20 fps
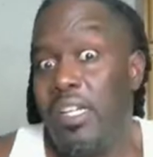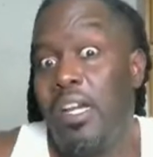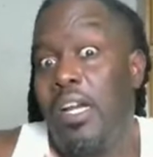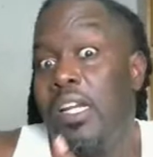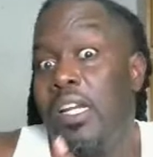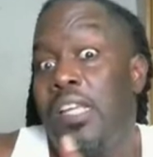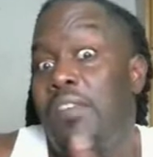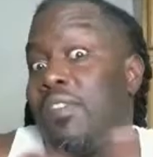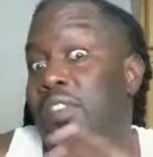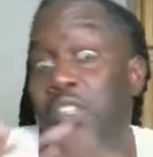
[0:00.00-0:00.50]
But
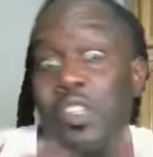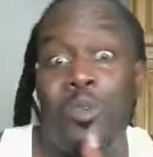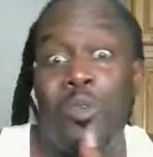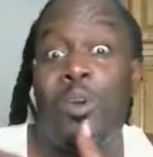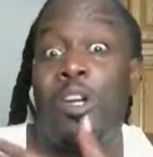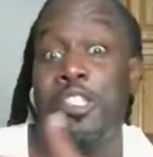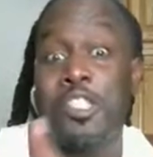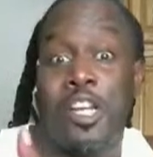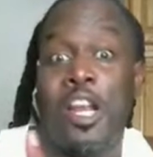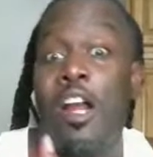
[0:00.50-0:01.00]
he couldn't
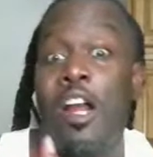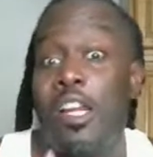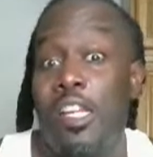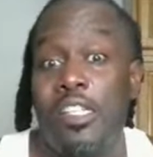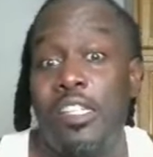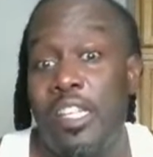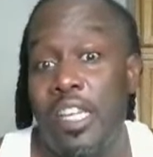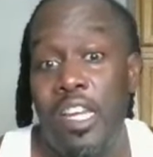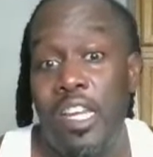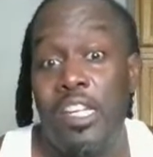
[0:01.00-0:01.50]
even do what
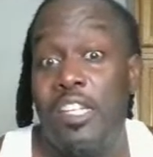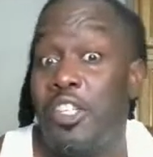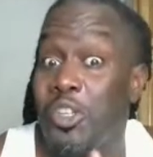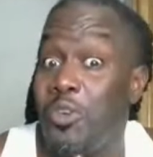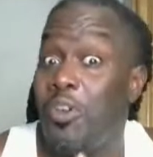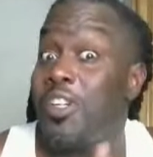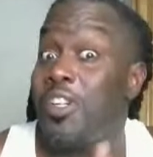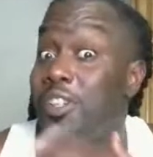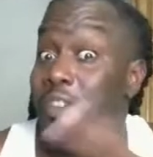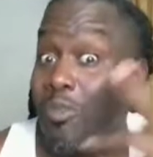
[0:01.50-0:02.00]
Charlie
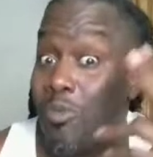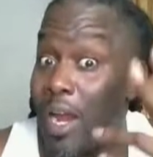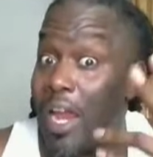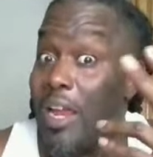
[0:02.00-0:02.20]
did and do